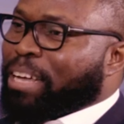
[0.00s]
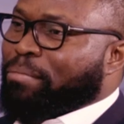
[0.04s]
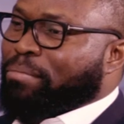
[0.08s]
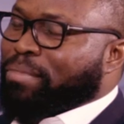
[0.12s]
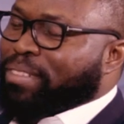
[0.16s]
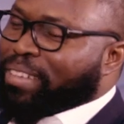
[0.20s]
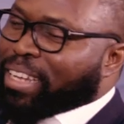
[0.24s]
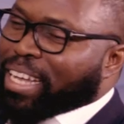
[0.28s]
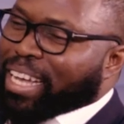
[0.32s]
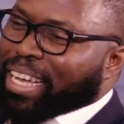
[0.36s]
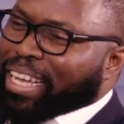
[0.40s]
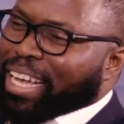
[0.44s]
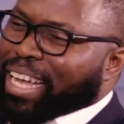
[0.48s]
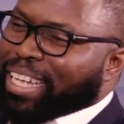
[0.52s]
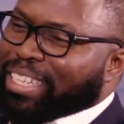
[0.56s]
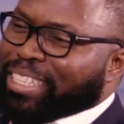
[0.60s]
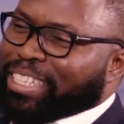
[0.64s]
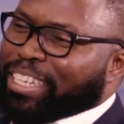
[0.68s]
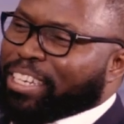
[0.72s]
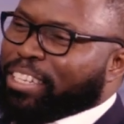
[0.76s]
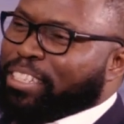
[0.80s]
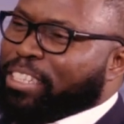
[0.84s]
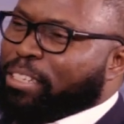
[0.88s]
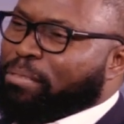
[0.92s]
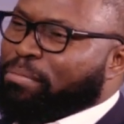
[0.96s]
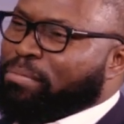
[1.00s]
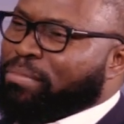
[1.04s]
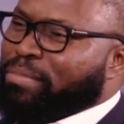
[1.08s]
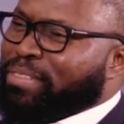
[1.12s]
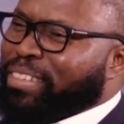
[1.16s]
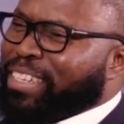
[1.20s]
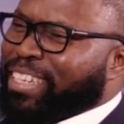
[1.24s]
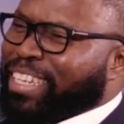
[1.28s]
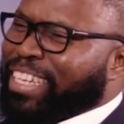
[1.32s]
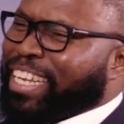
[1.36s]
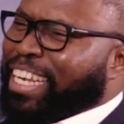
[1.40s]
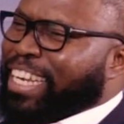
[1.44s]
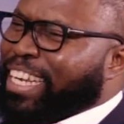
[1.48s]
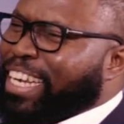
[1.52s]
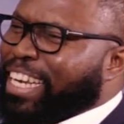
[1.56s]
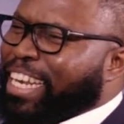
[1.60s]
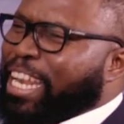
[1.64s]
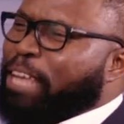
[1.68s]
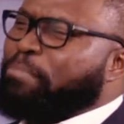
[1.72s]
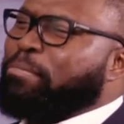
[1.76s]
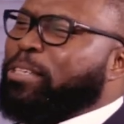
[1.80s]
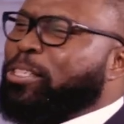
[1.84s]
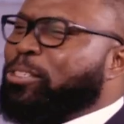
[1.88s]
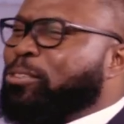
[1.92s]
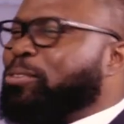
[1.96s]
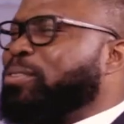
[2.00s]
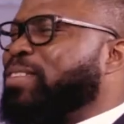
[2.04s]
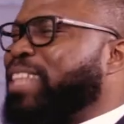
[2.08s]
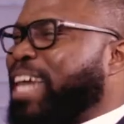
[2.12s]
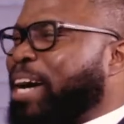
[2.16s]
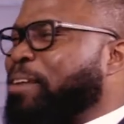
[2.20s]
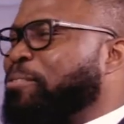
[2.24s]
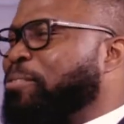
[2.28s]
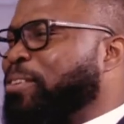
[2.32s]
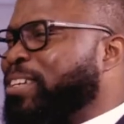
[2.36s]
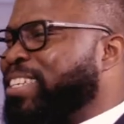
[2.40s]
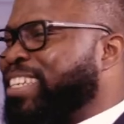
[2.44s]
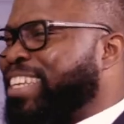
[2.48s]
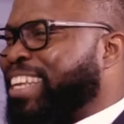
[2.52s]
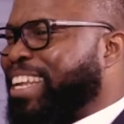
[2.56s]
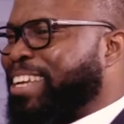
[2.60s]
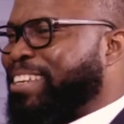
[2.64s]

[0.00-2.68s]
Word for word: I, I tell them, let me do that one.